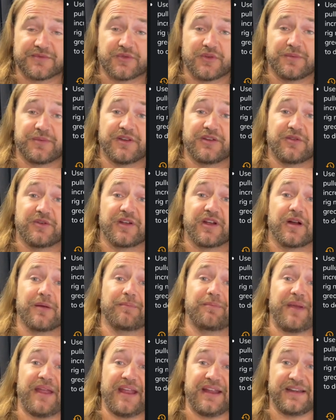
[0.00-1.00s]
So we've been doing our
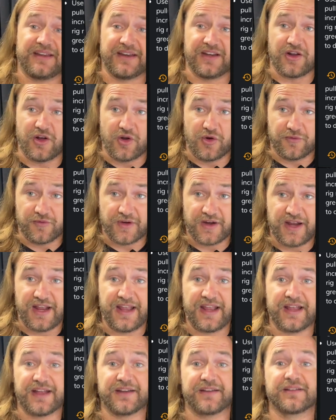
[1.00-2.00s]
banded
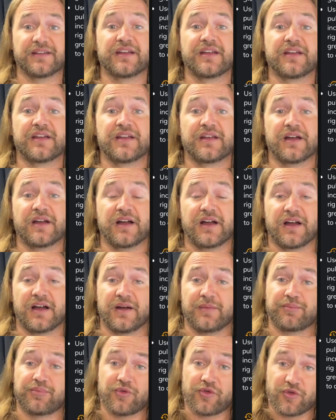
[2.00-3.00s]
overhand
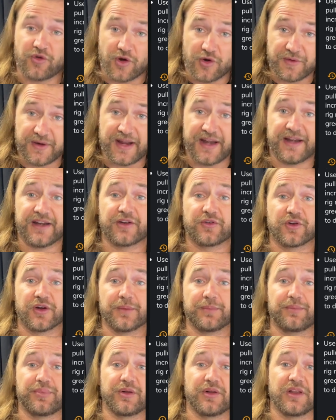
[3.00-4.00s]
pronated
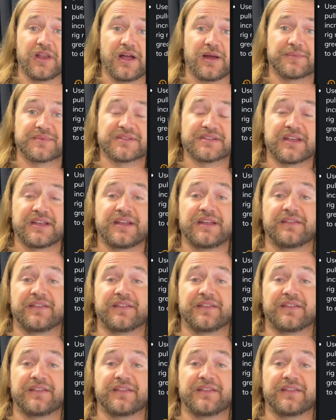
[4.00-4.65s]
grip pull-ups.